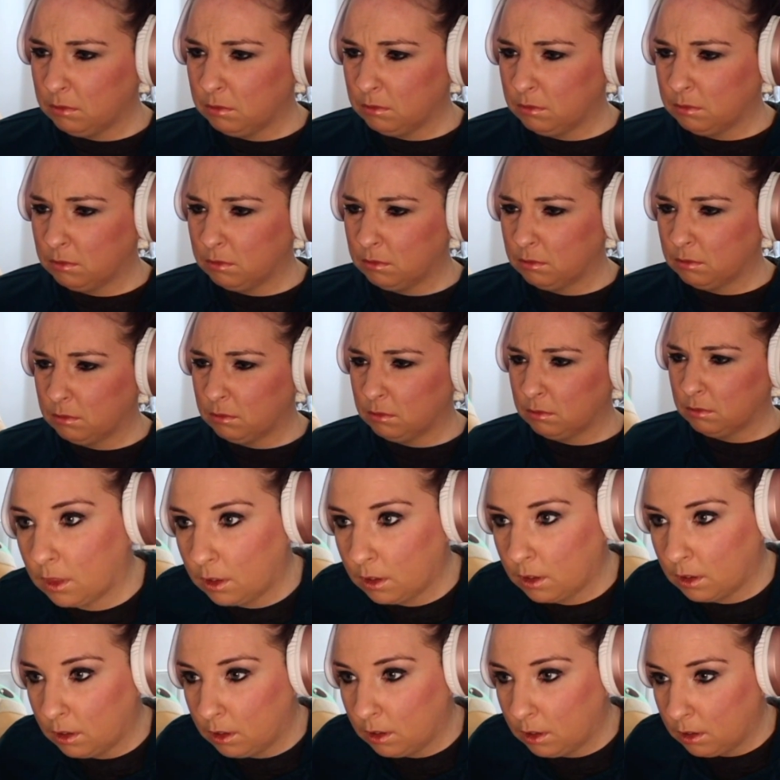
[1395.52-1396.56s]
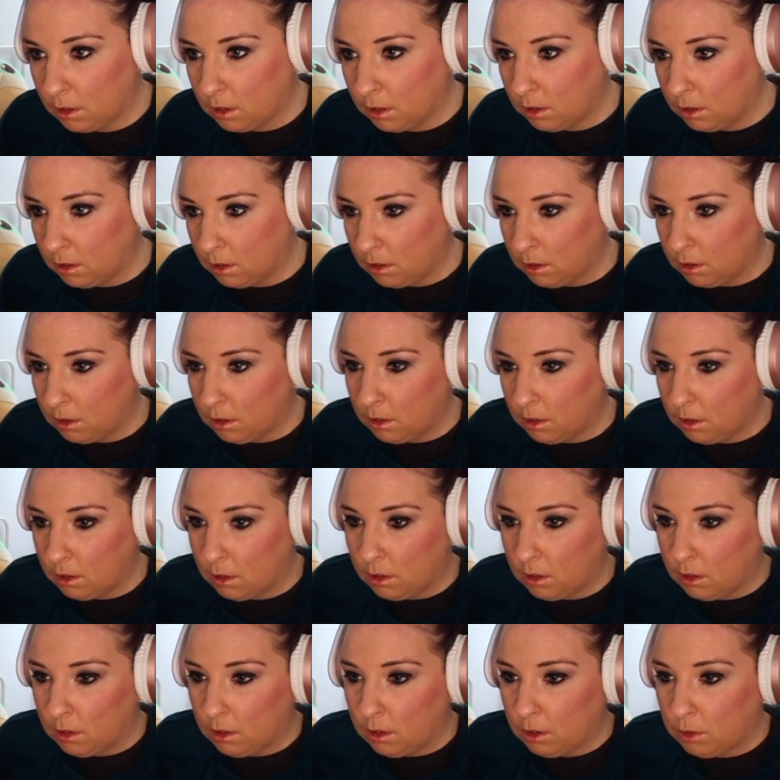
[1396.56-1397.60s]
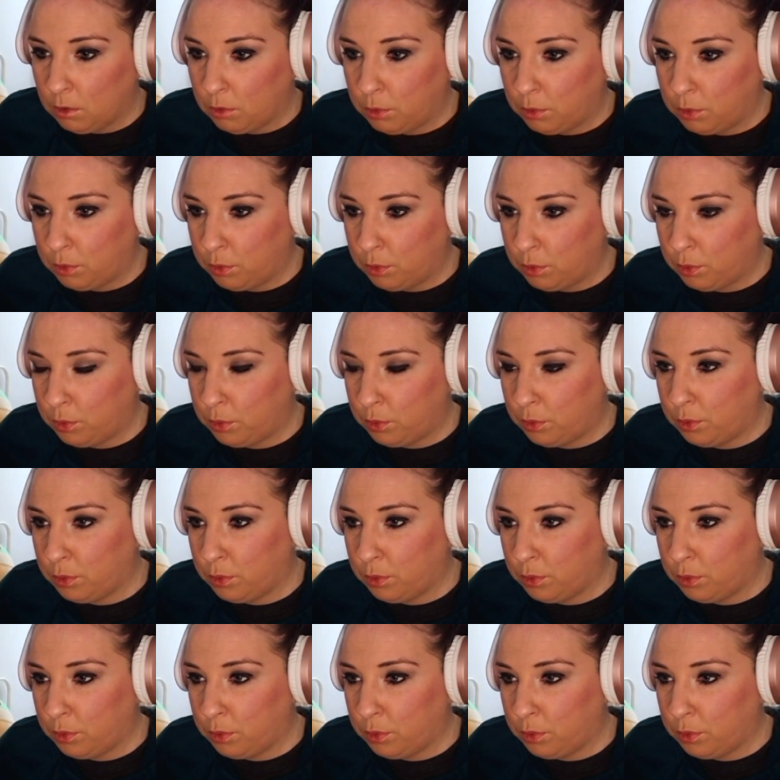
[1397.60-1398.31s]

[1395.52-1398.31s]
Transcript: Nobody speaks.